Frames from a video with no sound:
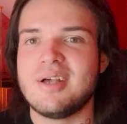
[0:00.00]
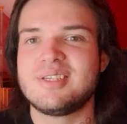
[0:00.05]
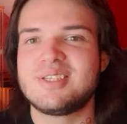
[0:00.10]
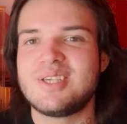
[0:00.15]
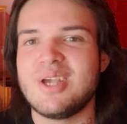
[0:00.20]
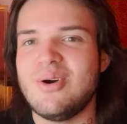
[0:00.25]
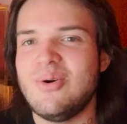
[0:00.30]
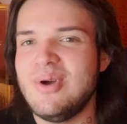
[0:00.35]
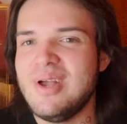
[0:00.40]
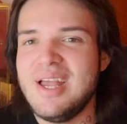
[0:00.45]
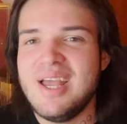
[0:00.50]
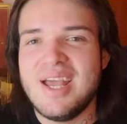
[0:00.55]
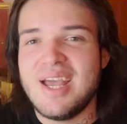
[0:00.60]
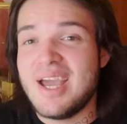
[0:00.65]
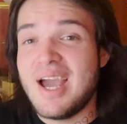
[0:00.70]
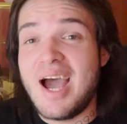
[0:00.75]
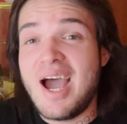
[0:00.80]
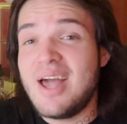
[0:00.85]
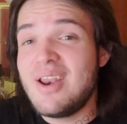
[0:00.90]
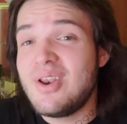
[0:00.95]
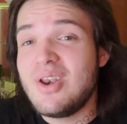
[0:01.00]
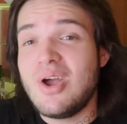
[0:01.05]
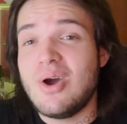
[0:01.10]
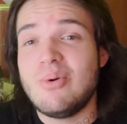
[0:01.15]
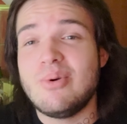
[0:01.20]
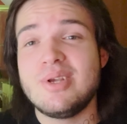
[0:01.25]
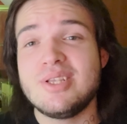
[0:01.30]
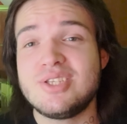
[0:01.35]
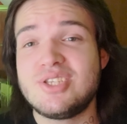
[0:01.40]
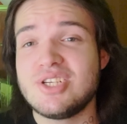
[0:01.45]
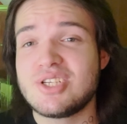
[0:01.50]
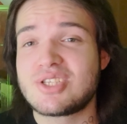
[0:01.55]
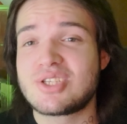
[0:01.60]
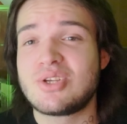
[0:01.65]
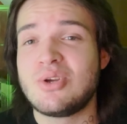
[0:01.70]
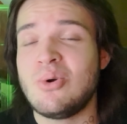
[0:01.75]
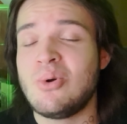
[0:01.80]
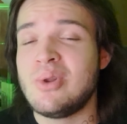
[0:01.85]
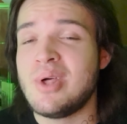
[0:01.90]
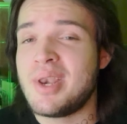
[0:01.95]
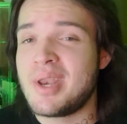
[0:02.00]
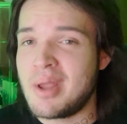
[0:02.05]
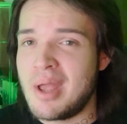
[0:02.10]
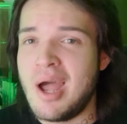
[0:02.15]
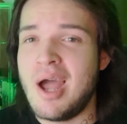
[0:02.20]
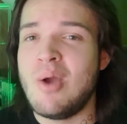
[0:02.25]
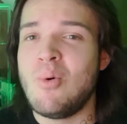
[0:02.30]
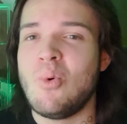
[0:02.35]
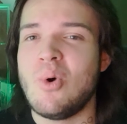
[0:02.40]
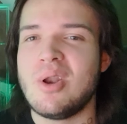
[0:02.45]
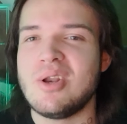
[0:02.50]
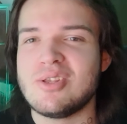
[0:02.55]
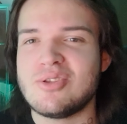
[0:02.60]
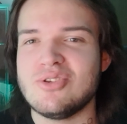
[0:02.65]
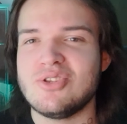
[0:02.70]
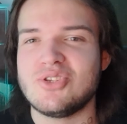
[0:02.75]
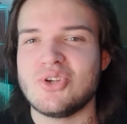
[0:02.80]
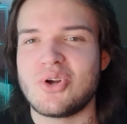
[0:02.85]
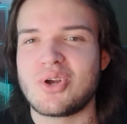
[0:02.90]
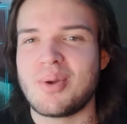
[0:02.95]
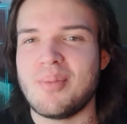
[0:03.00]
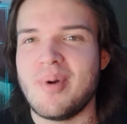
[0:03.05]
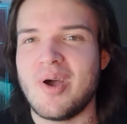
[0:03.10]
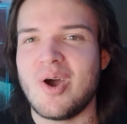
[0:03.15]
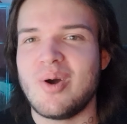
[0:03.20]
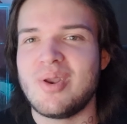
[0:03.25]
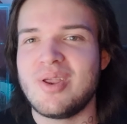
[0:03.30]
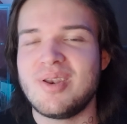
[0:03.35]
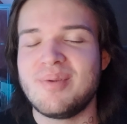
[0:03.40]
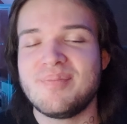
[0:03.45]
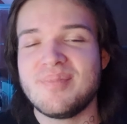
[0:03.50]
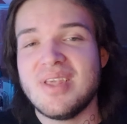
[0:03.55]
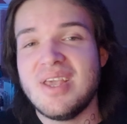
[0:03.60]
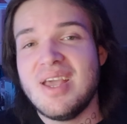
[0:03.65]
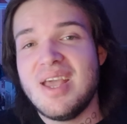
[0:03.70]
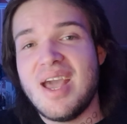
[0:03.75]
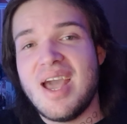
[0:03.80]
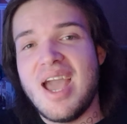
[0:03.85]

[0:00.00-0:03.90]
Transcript: So I don't know, it's just cool and I wanted to talk about it.